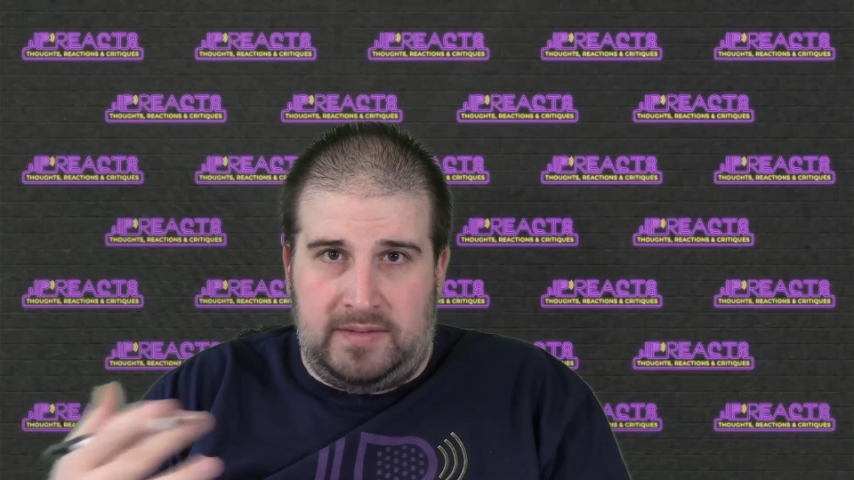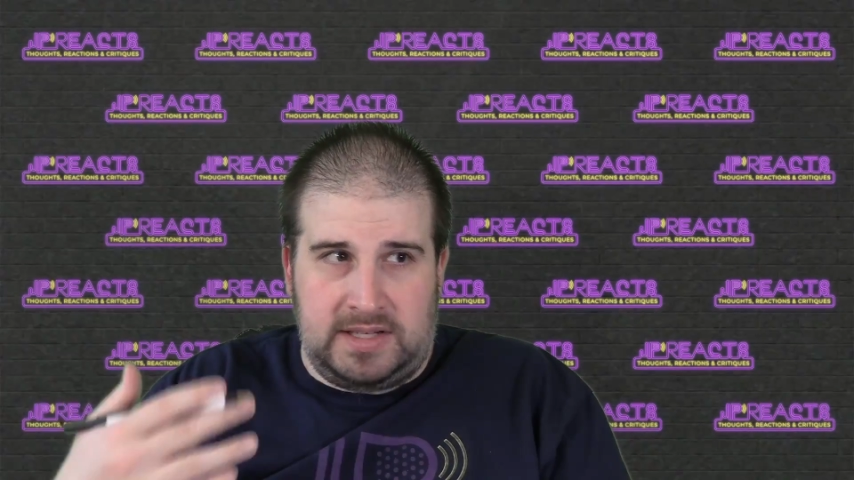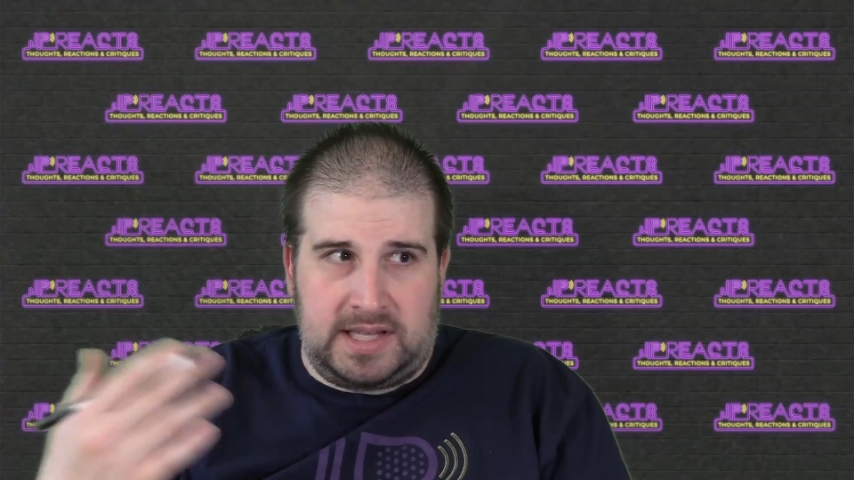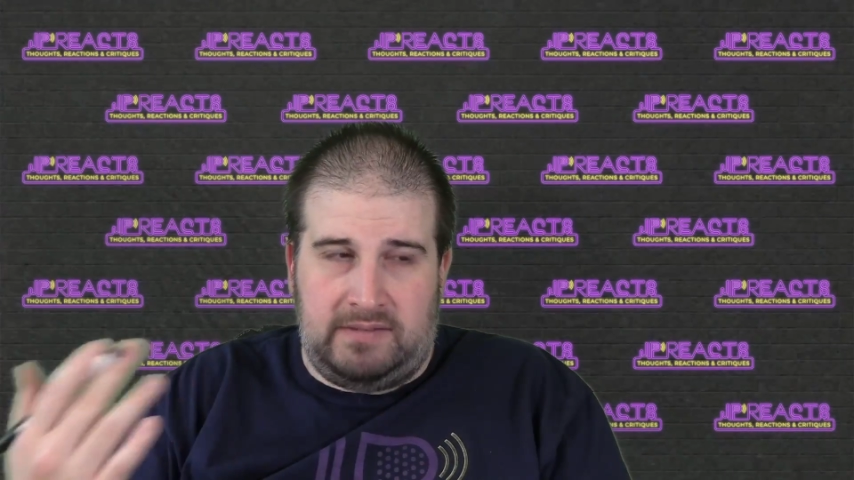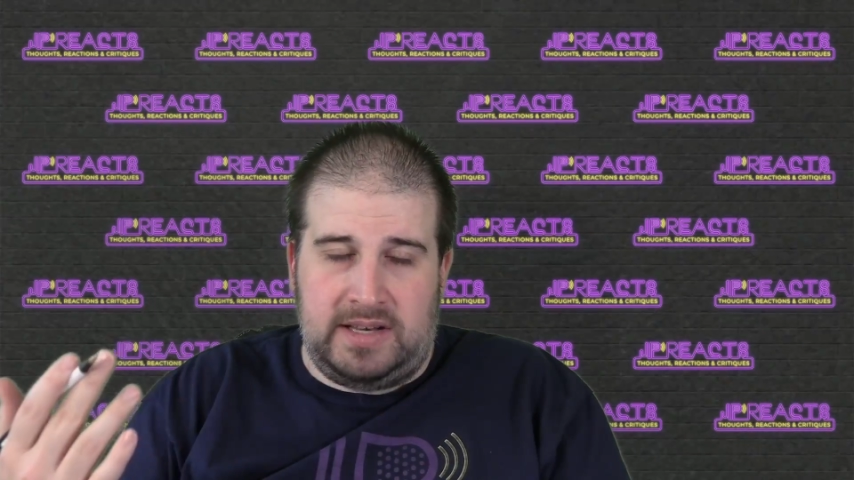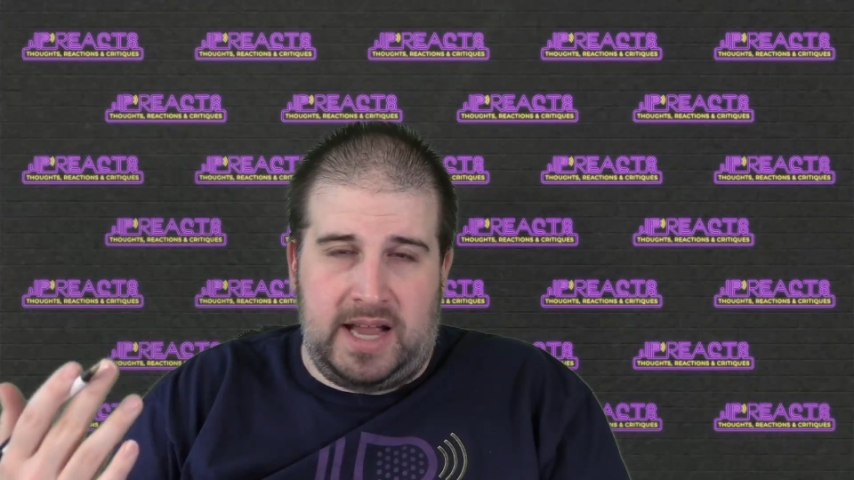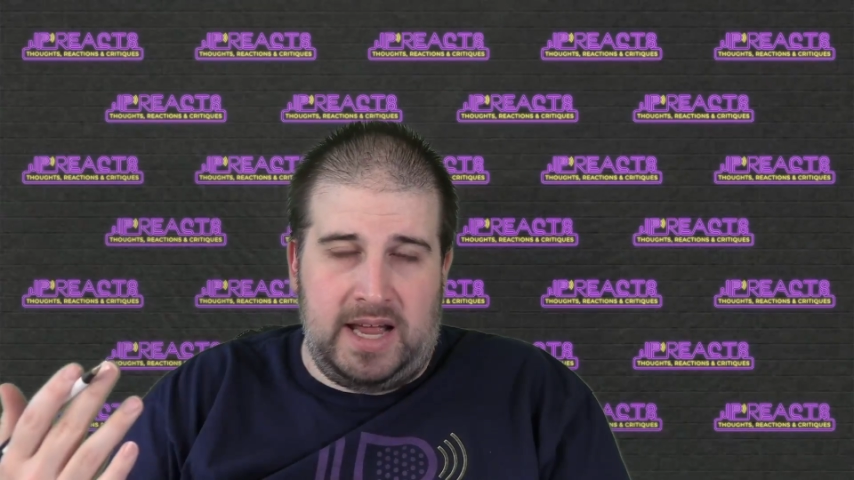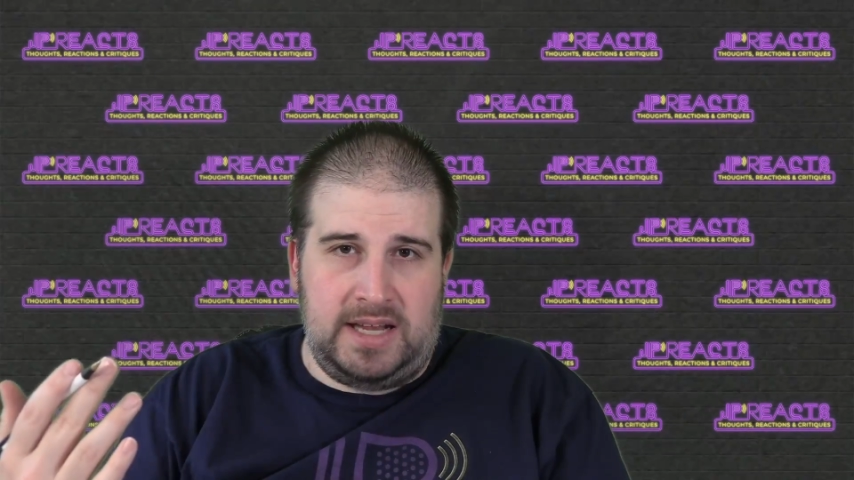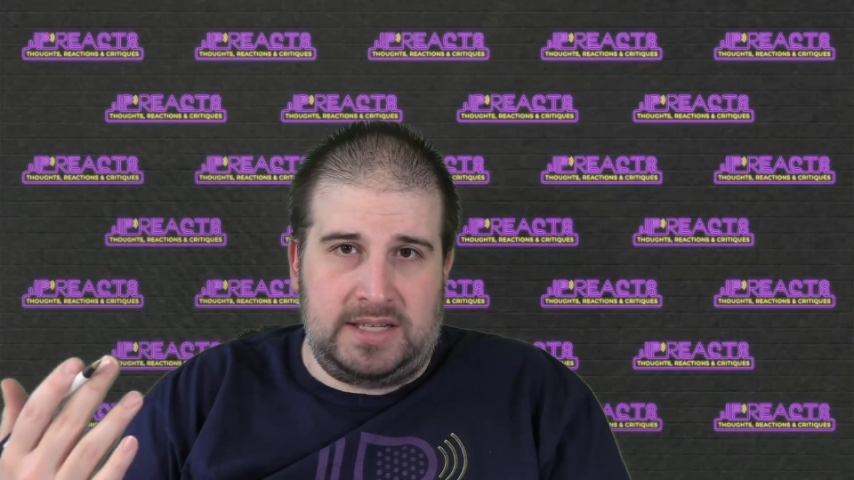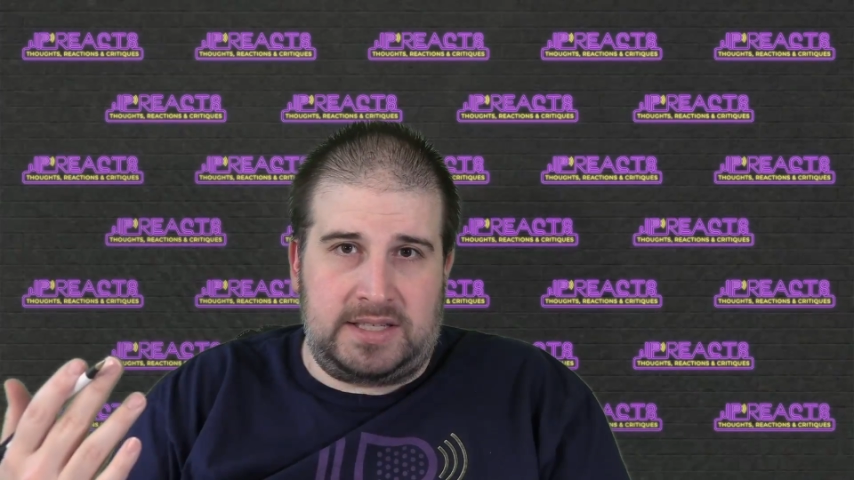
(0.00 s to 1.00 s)
In 7
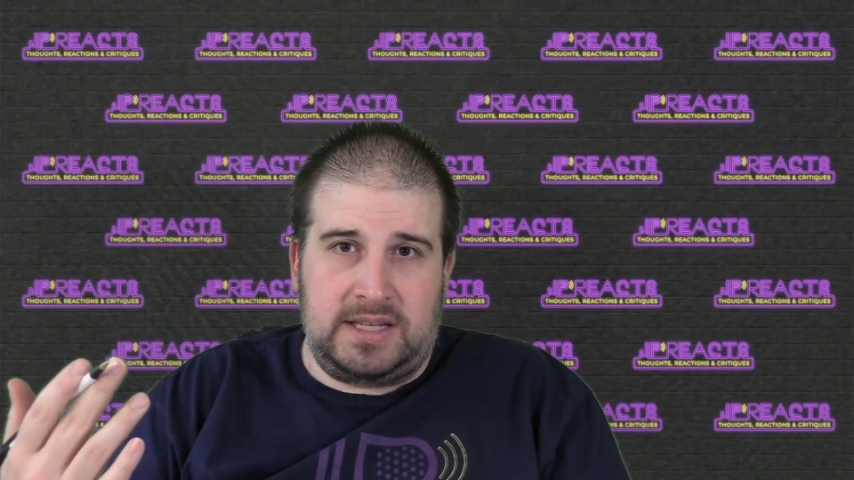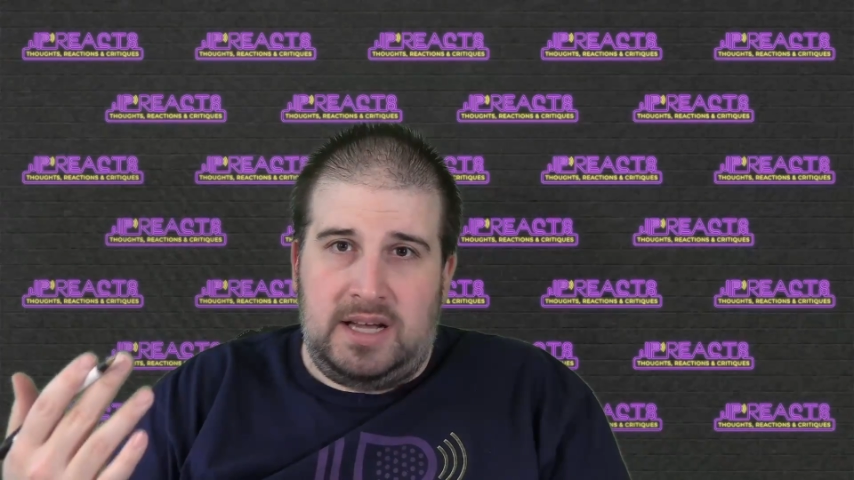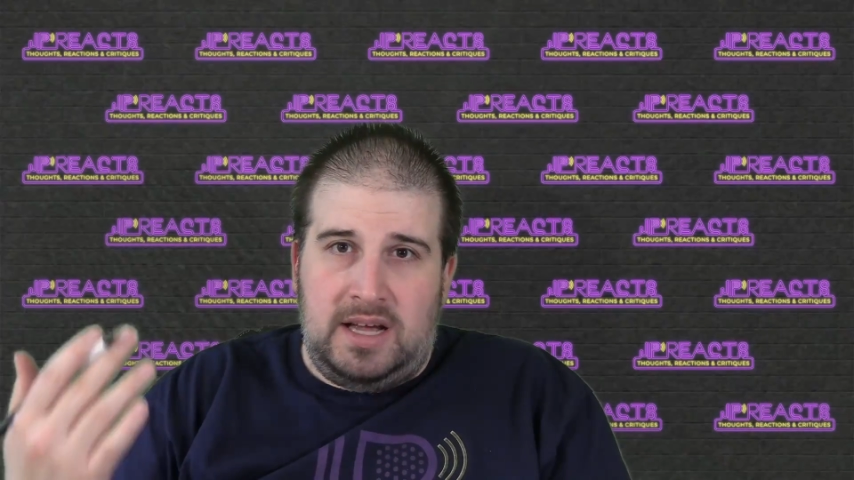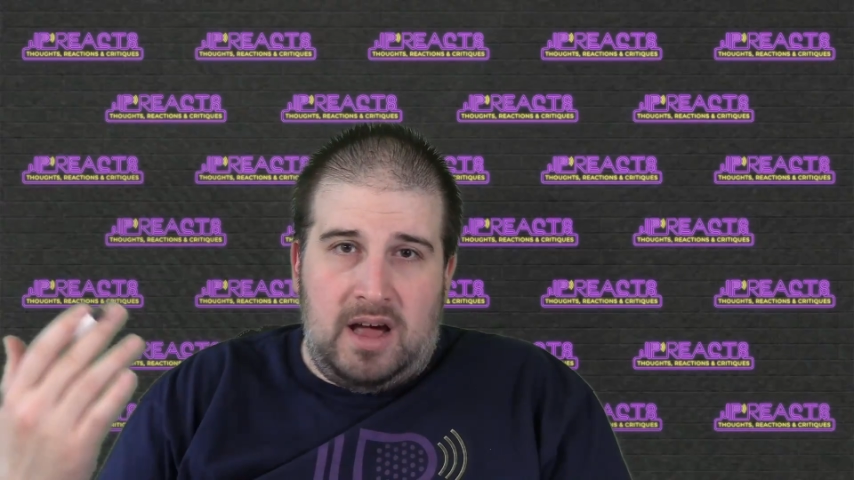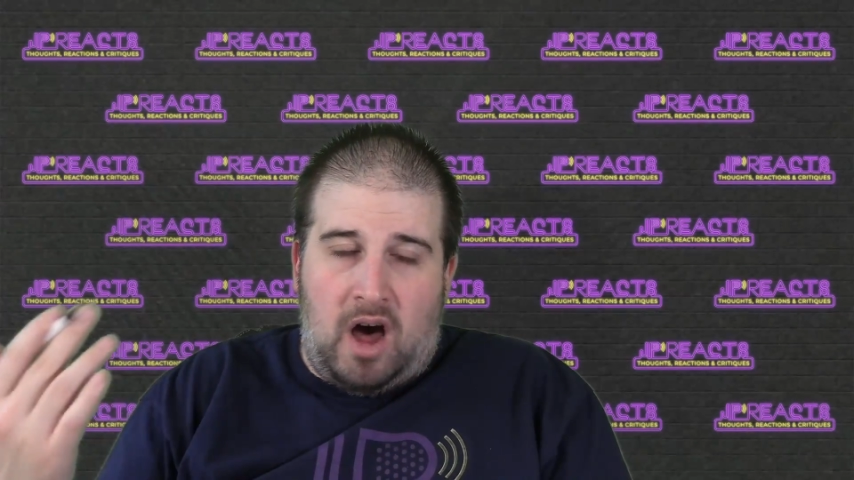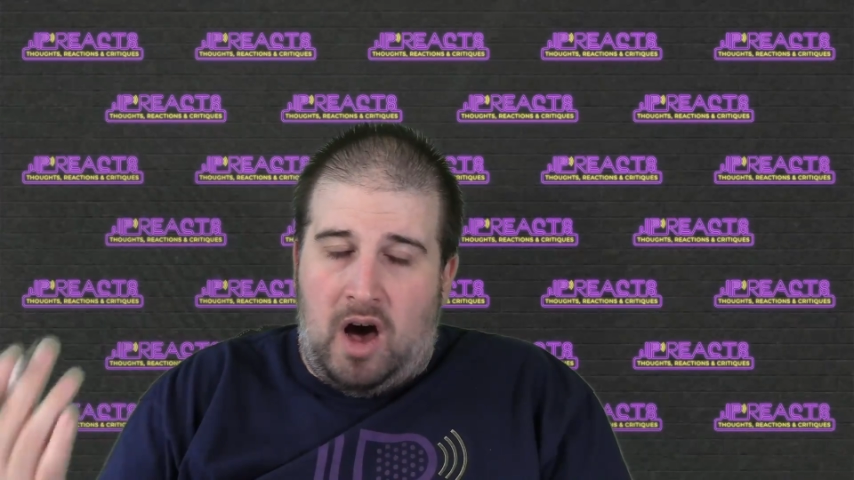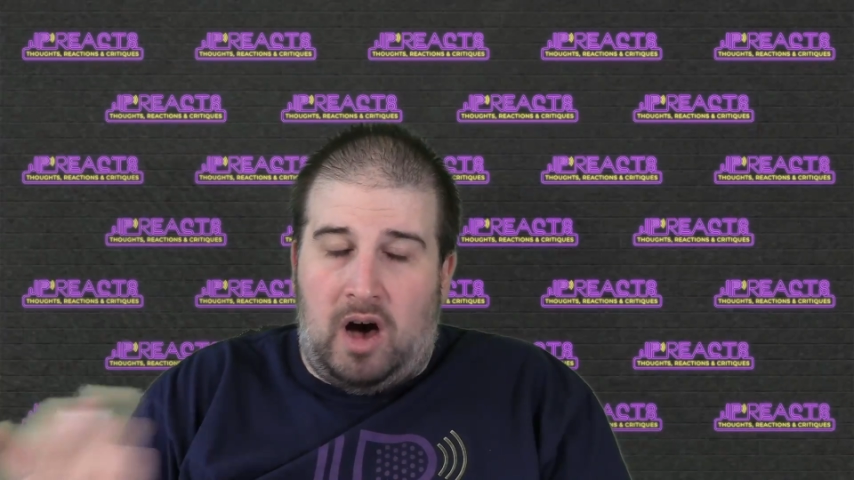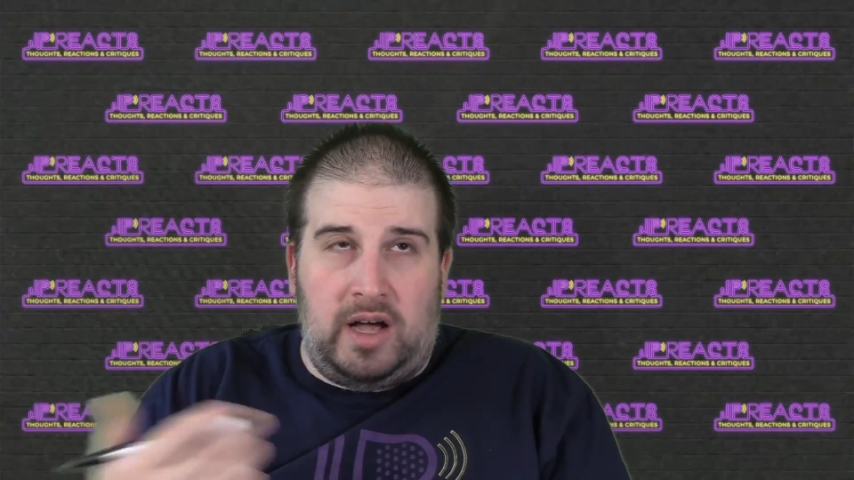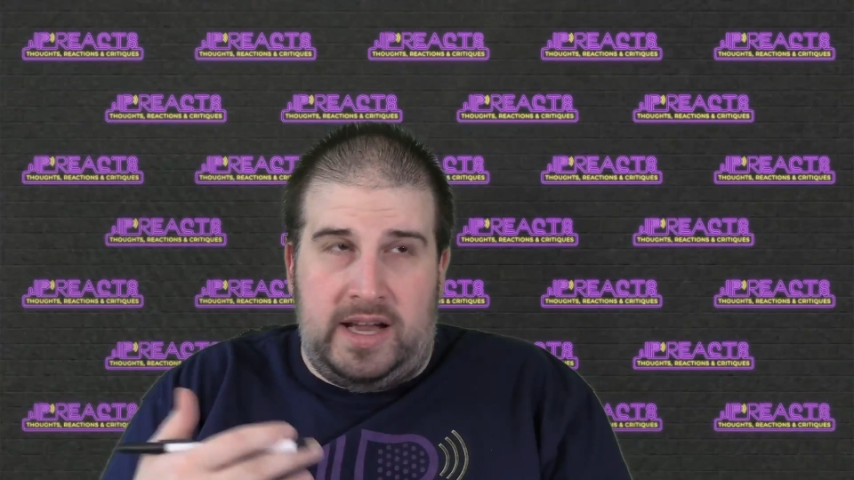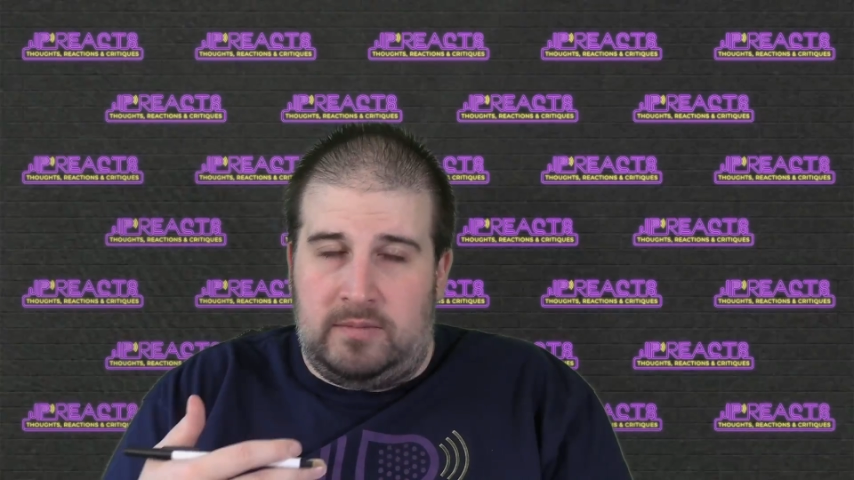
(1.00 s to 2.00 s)
days,
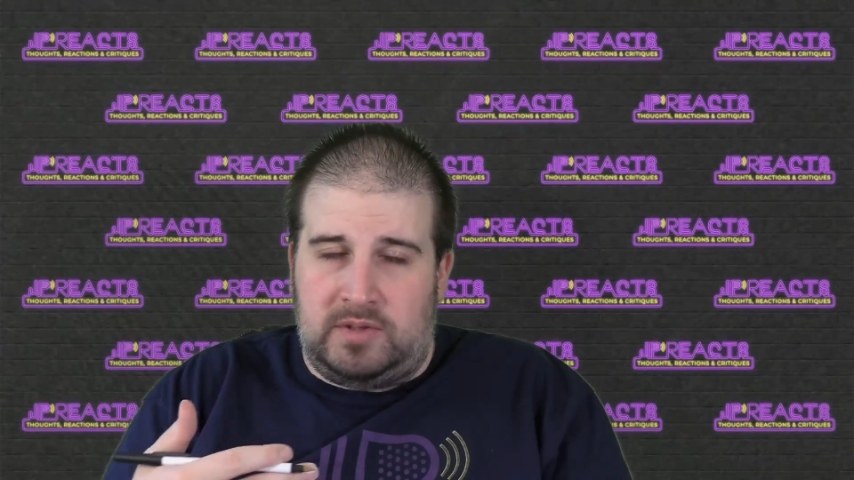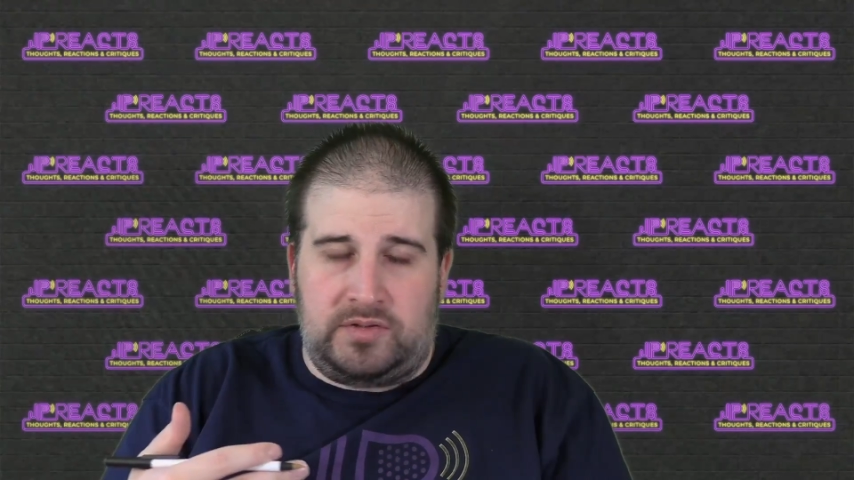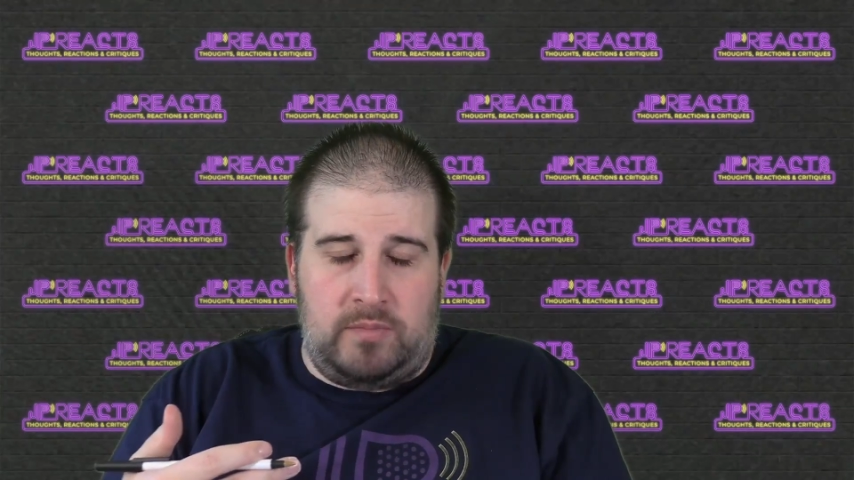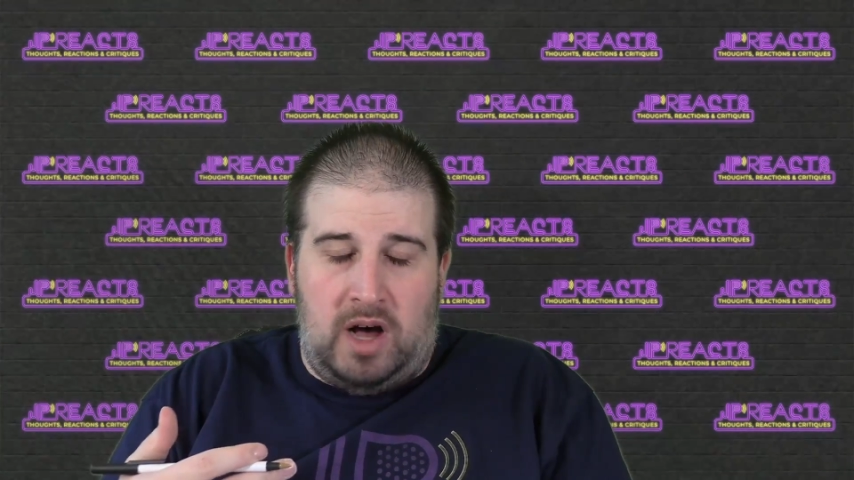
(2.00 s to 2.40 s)
all animals from